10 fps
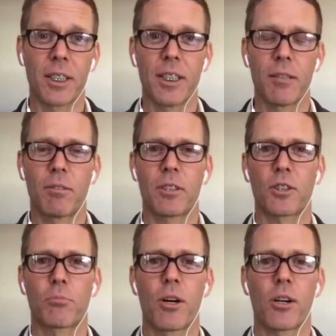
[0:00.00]
which is a
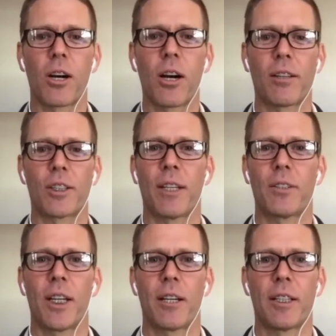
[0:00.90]
small college
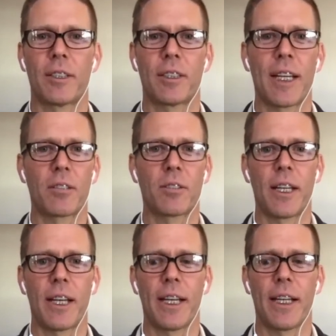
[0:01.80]
right there in San
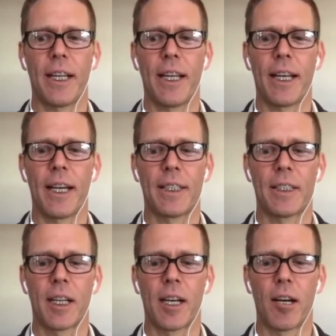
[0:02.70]
Jose. And
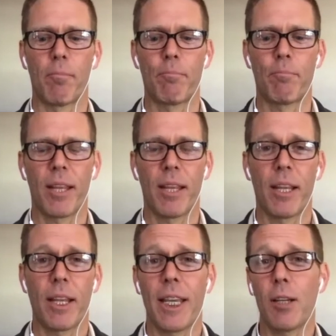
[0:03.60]
um,
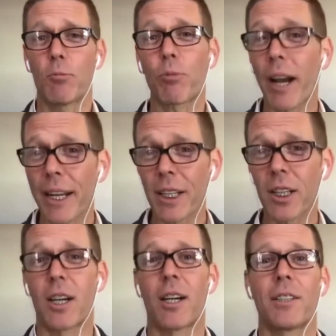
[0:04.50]
he, right out of
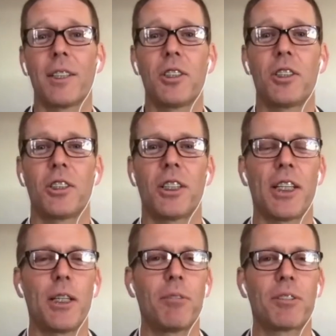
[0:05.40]
college,
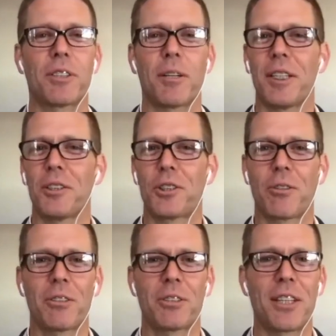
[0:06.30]
he was an
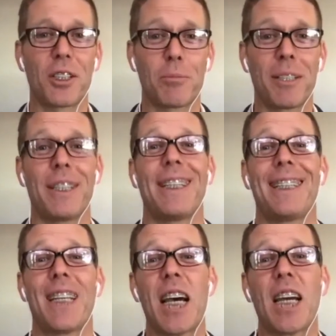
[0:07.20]
insurance salesman, and he
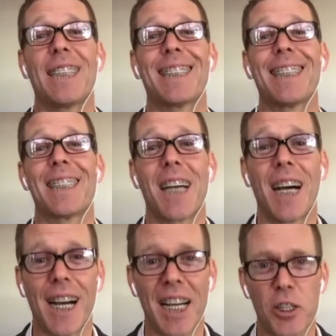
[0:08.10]
did that his
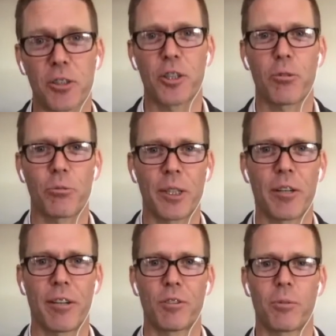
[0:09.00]
entire
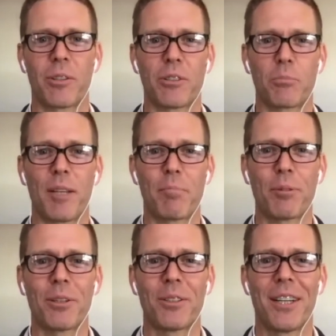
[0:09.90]
career. He was one of those
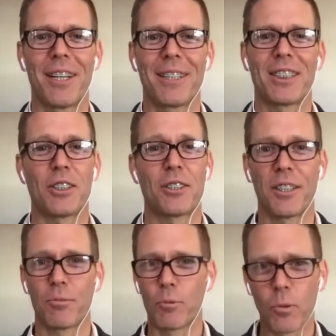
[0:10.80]
people that just
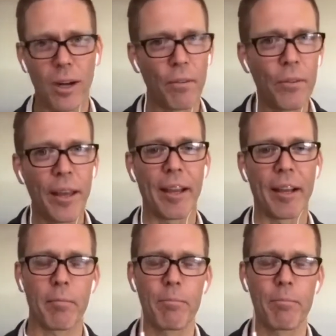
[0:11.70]
did one thing.